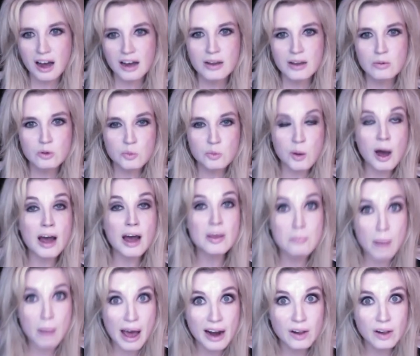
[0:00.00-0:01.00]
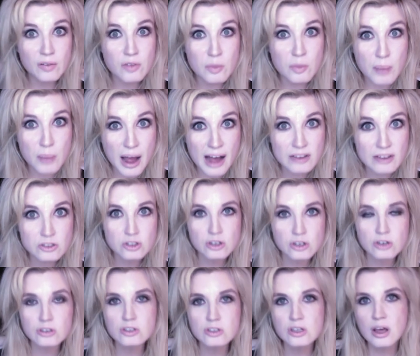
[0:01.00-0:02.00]
he was behind Battle of the
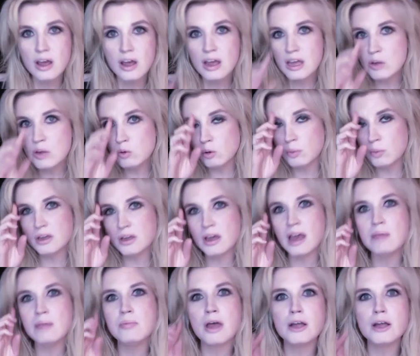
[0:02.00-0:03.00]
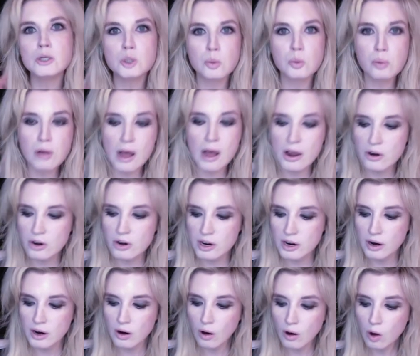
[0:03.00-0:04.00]
Bastards, he will be a major player
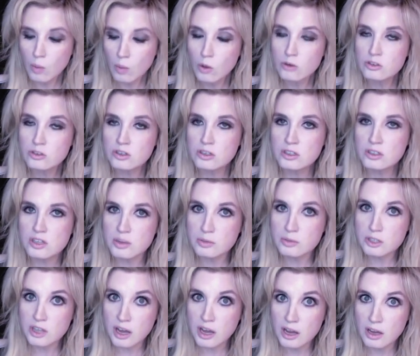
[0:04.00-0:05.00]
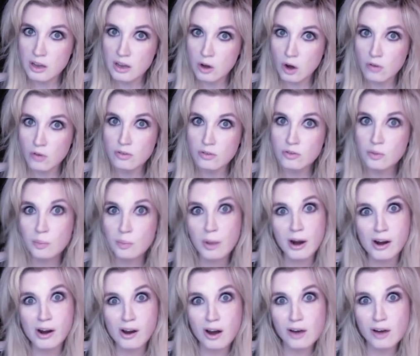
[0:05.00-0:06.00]
here. Almost, it seems, taking over for
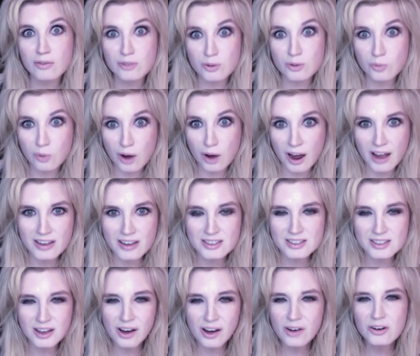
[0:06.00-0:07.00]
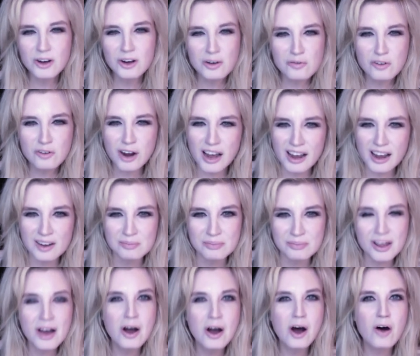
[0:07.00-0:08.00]
Benioff and Weiss. Oh, good for
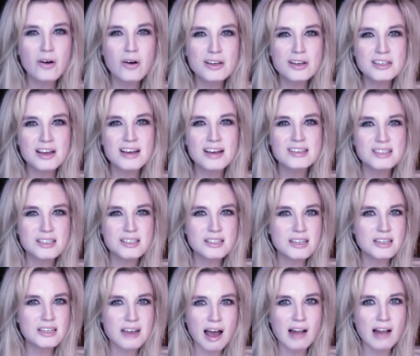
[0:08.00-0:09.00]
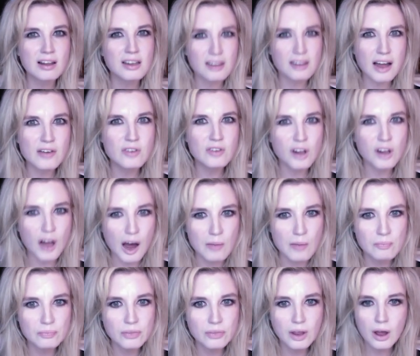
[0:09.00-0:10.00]
him! Always nice to see talent level
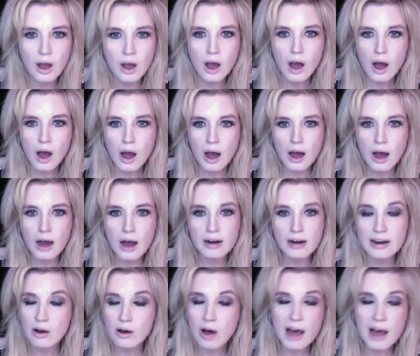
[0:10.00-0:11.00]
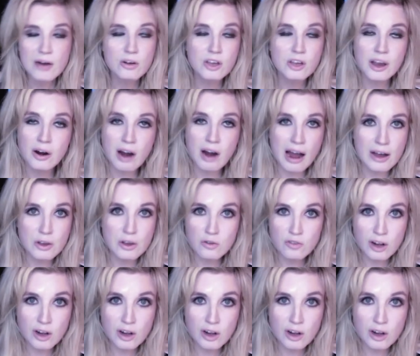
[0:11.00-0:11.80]
up. Now, I don't care how you